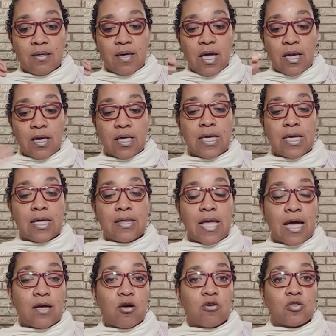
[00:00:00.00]
And again,
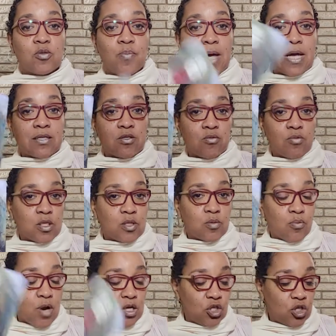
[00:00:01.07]
that goes back to
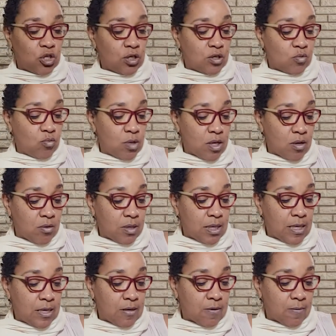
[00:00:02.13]
expression as well
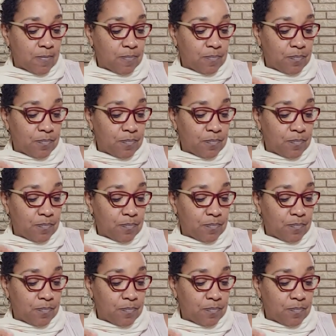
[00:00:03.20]
here.